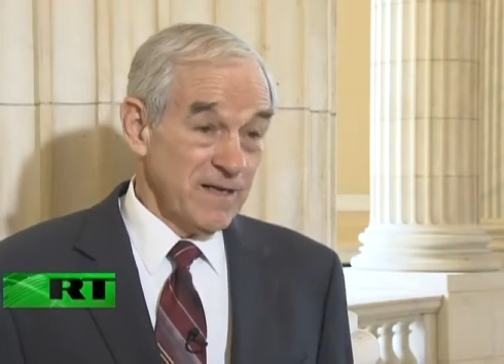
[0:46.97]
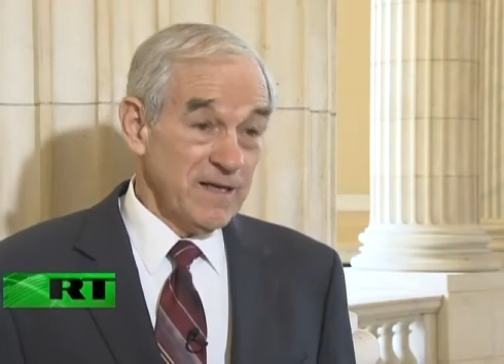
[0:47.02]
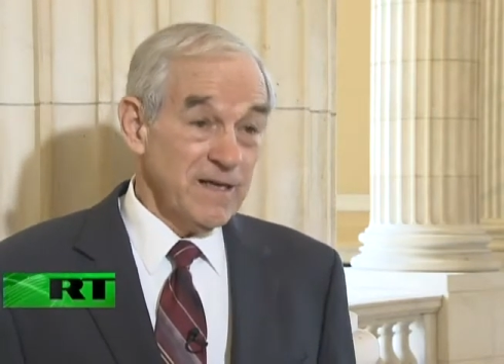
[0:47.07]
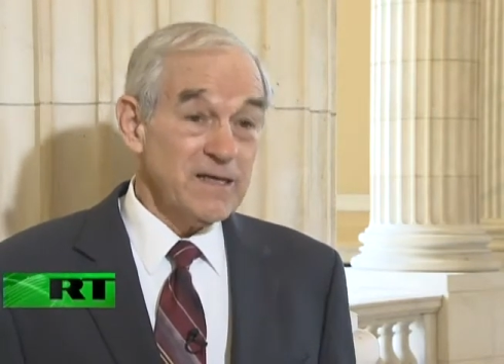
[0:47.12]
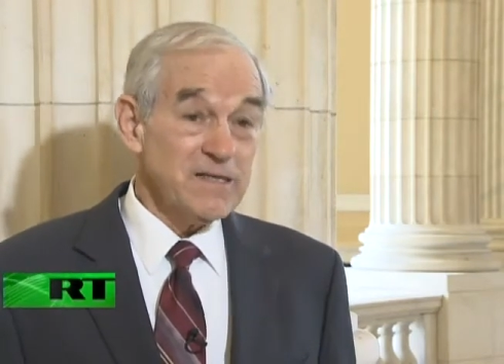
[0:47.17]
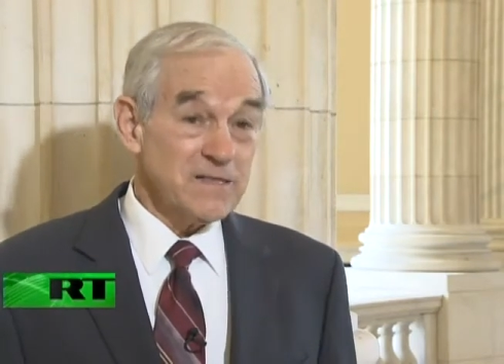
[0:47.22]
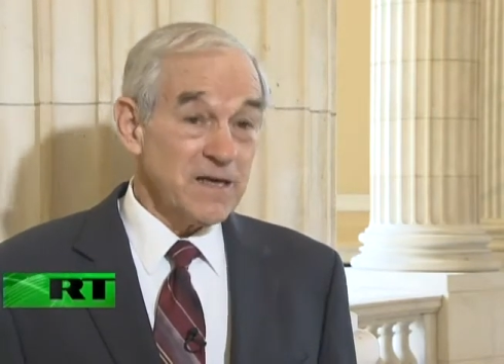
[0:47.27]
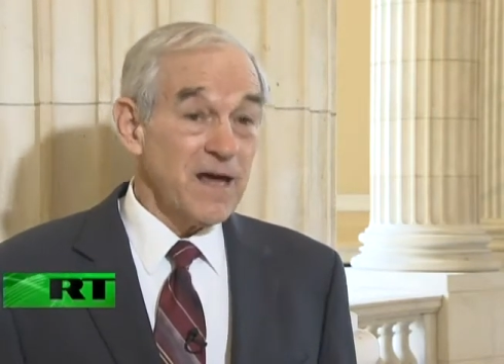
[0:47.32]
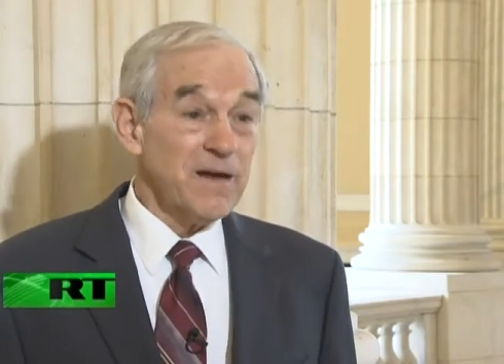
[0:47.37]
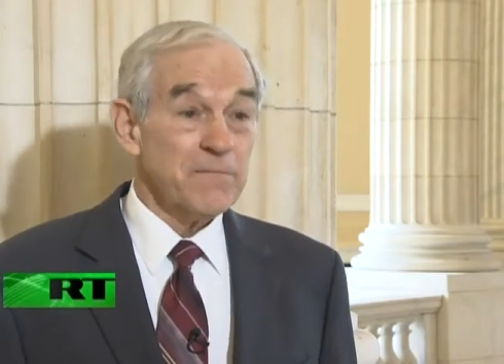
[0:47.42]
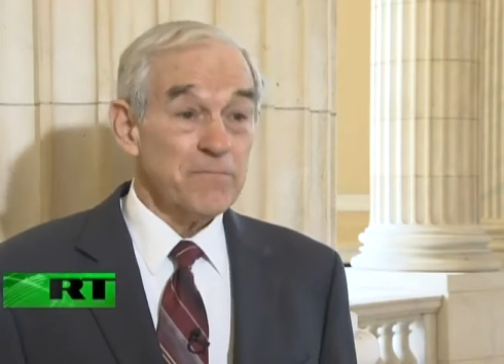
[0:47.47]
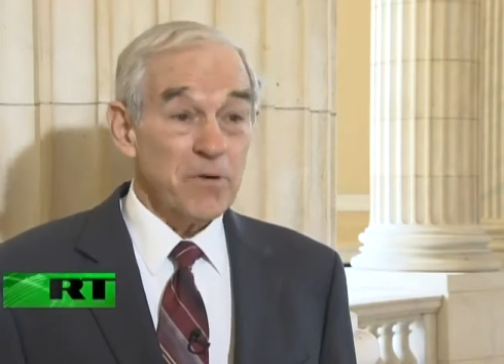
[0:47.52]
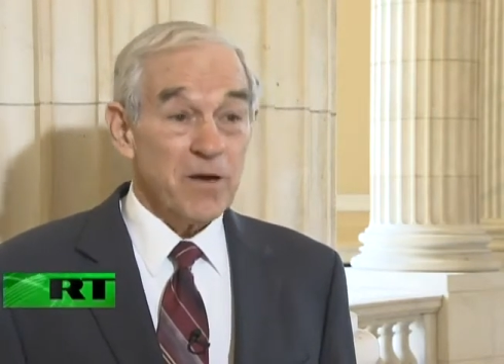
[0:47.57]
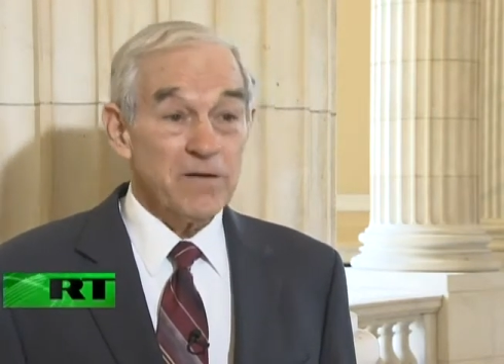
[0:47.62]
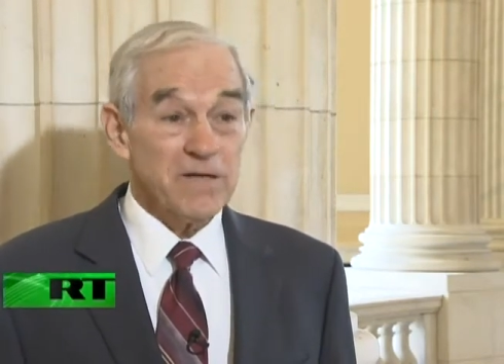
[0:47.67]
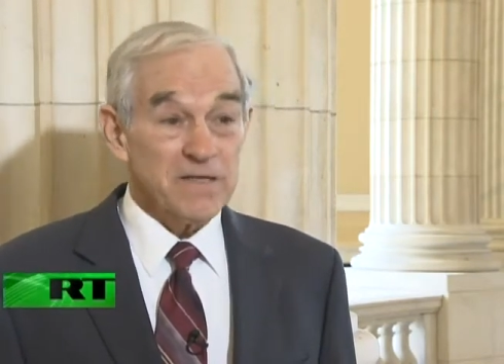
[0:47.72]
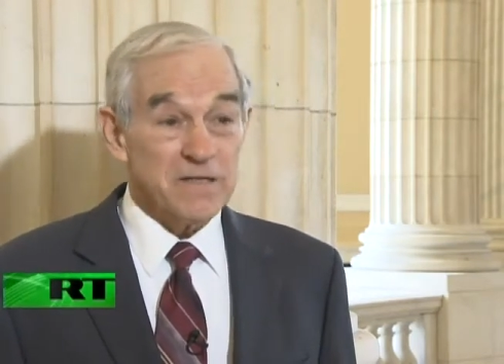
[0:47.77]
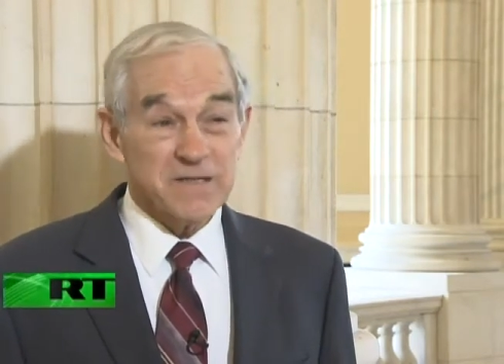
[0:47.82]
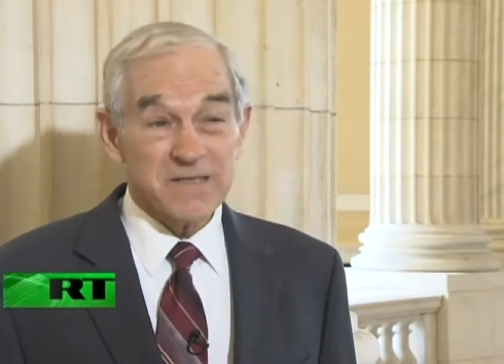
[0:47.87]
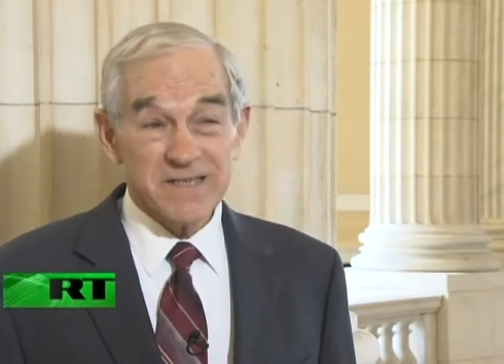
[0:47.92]
He's gotten
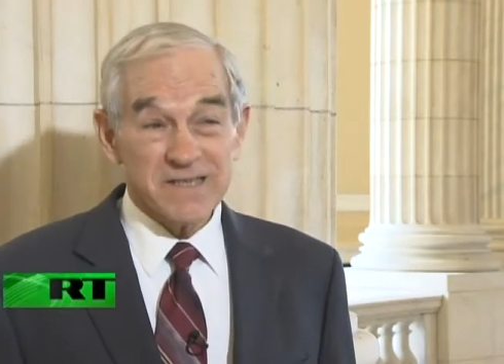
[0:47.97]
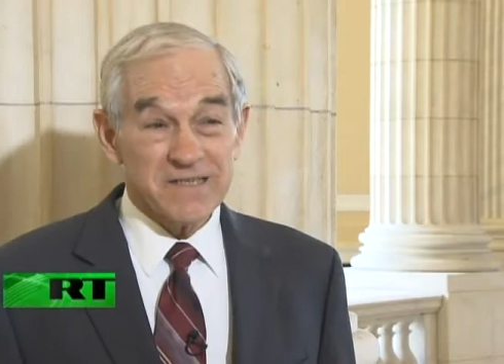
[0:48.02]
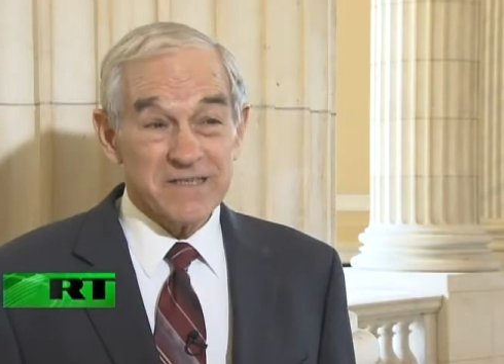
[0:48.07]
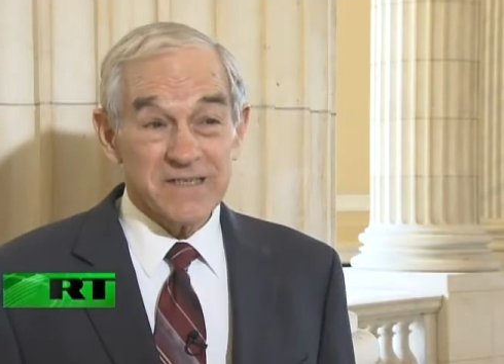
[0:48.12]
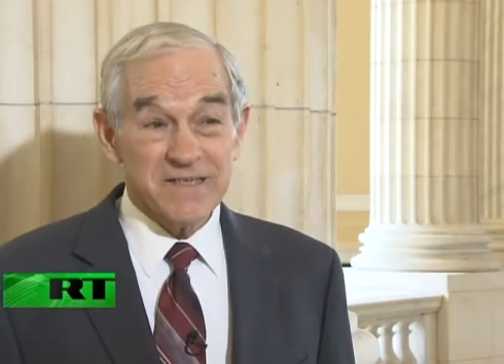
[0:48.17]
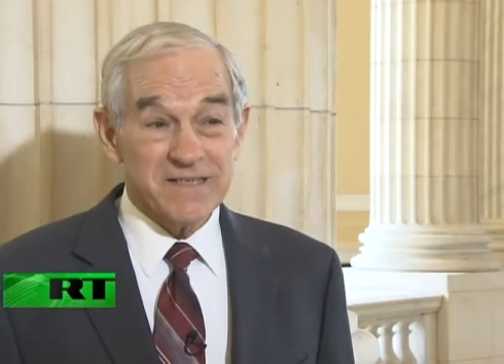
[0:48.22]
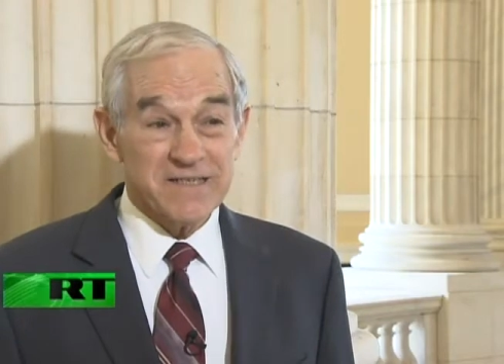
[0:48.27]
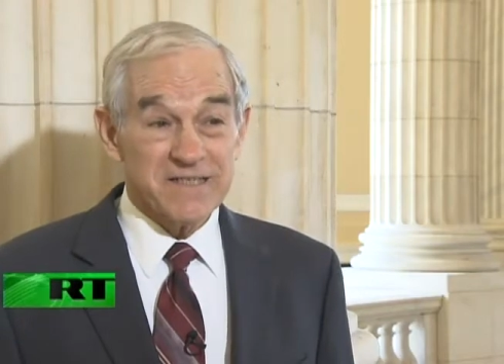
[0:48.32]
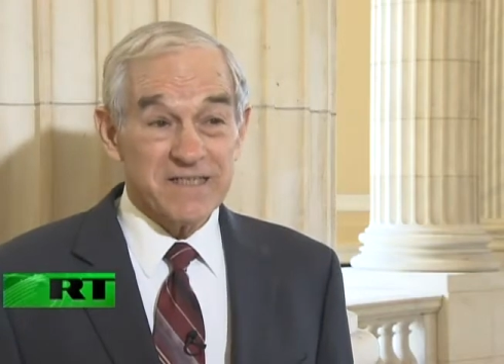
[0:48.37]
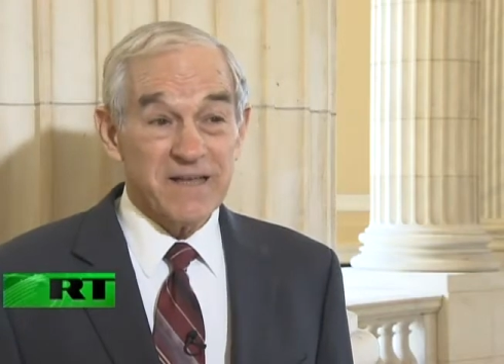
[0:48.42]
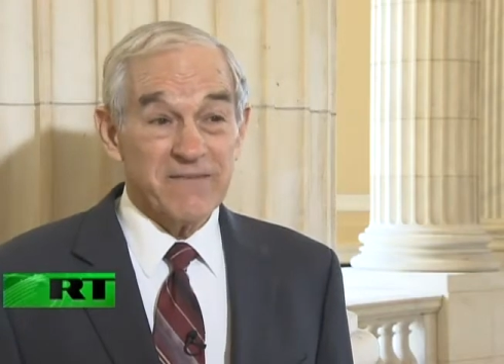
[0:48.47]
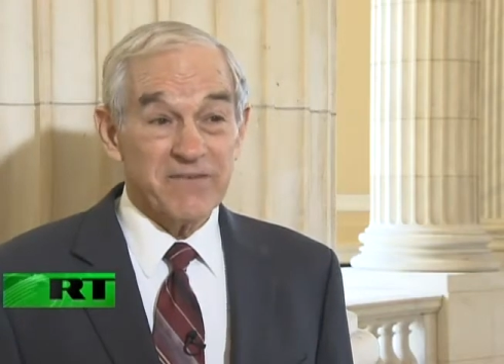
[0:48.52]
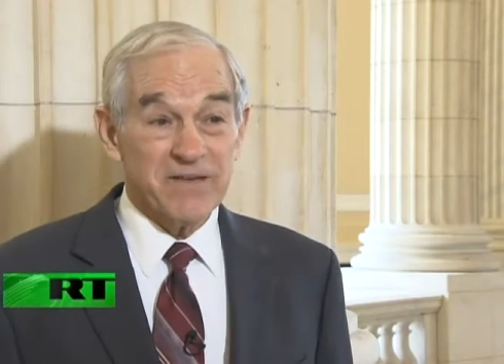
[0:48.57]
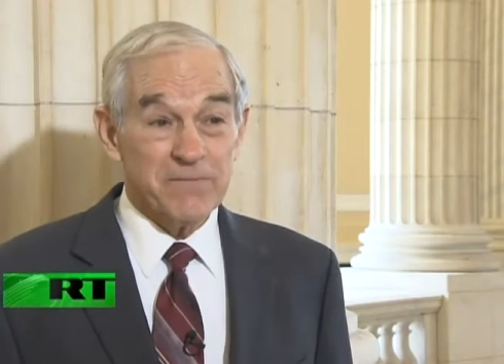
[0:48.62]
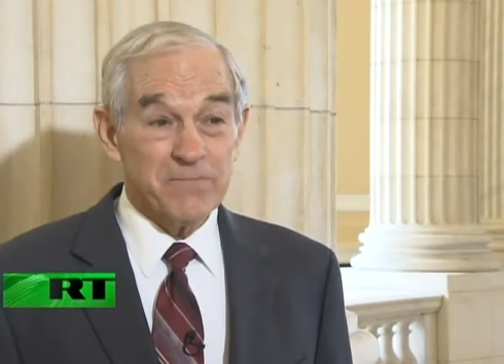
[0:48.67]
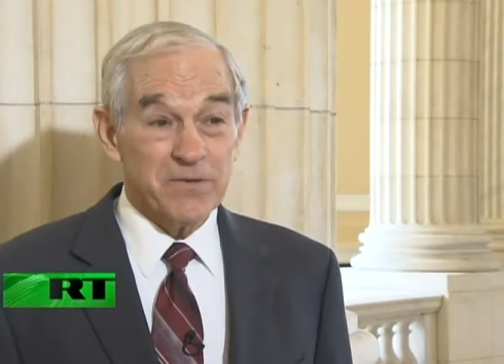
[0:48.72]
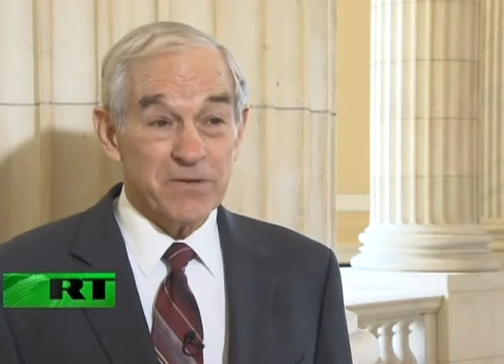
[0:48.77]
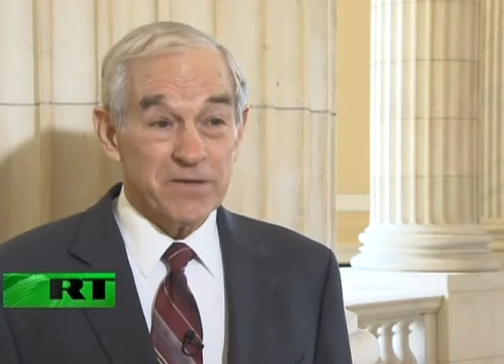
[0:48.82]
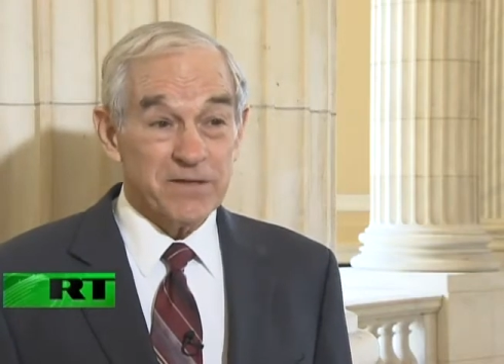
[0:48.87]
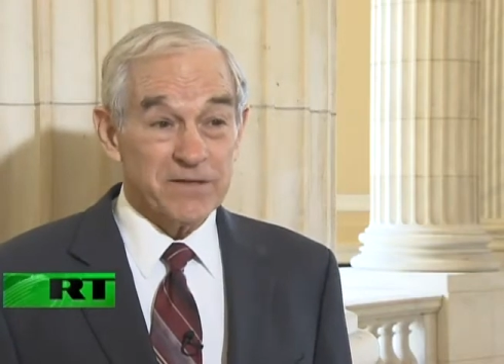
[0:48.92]
probably $60 to
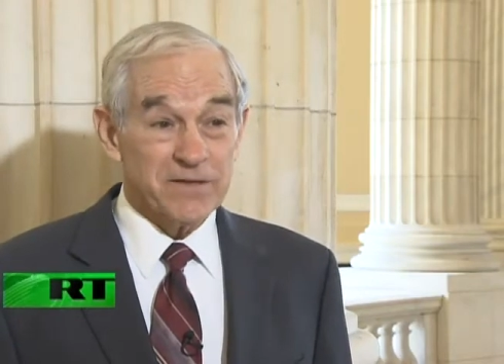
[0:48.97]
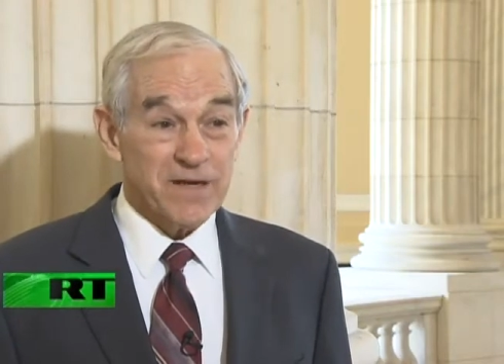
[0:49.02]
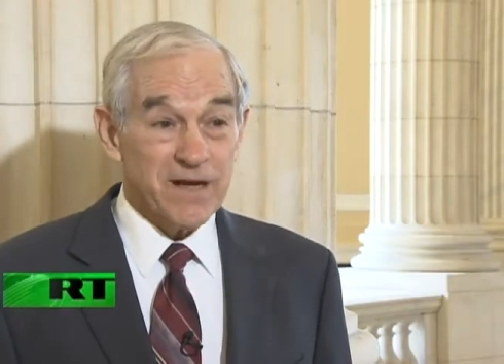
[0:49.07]
$70 billion,